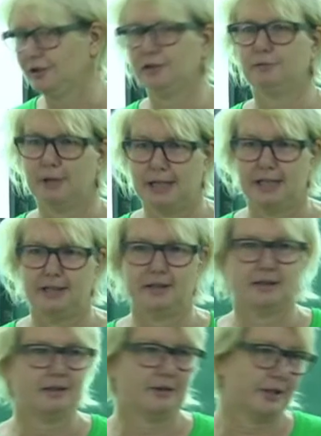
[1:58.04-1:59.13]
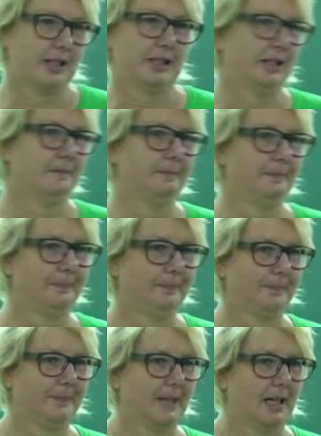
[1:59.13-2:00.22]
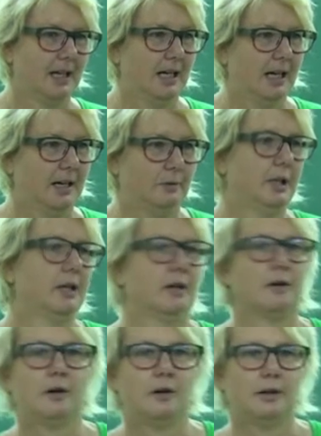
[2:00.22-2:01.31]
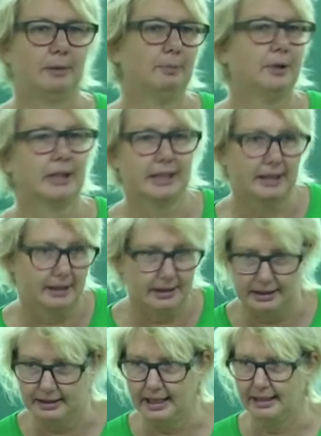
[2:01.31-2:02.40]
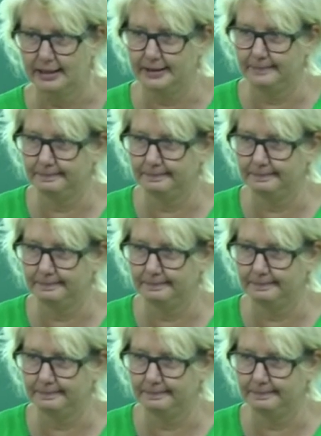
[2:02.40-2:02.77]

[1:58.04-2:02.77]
to raise a trainee. And we are all implicated in that.